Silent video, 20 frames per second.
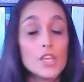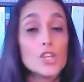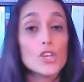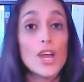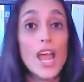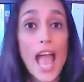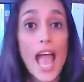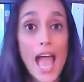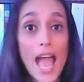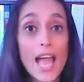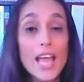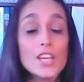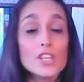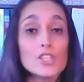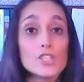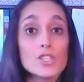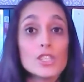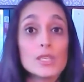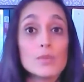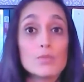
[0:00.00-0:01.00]
you're
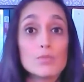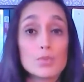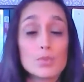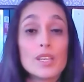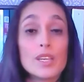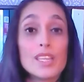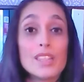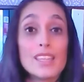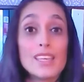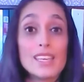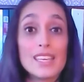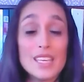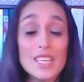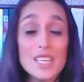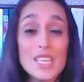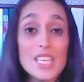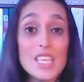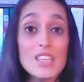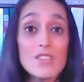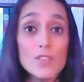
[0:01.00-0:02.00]
actually breathing
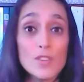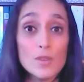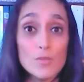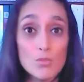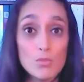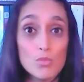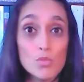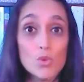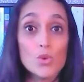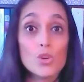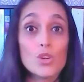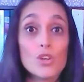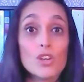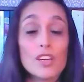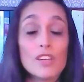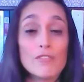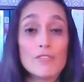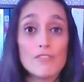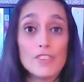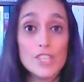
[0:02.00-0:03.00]
even more
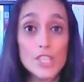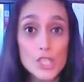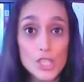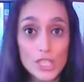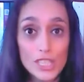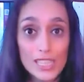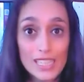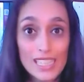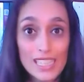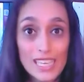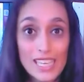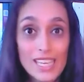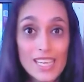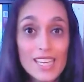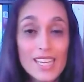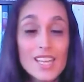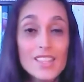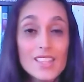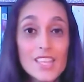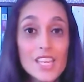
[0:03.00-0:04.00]
efficiently
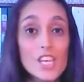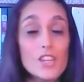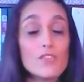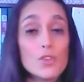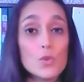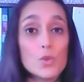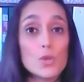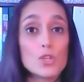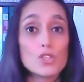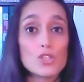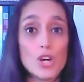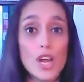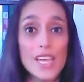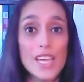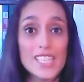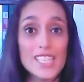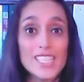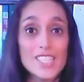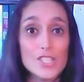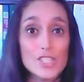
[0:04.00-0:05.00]
than if you were
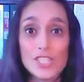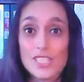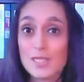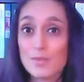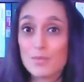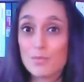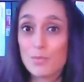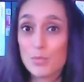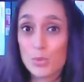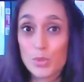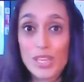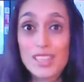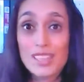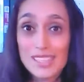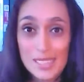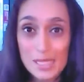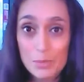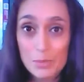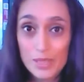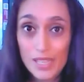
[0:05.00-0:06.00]
trying to just breathe
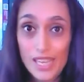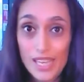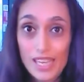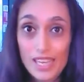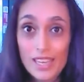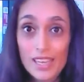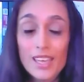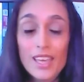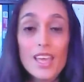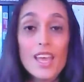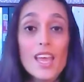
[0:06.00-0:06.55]
deeply.